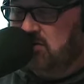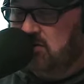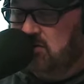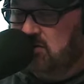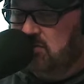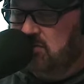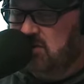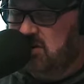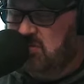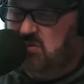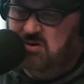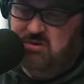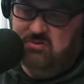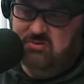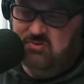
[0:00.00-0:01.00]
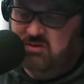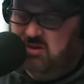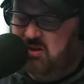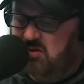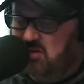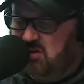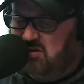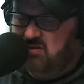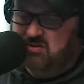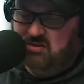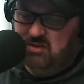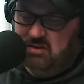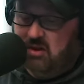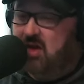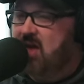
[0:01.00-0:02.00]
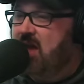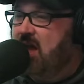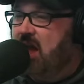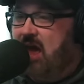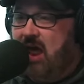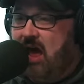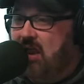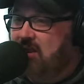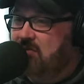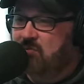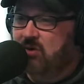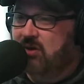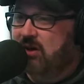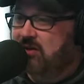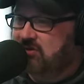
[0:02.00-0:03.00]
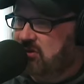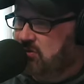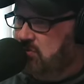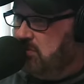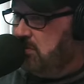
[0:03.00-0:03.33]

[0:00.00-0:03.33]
and someone's like, "What are you drinking?" Like this is like. I didn't realize there. I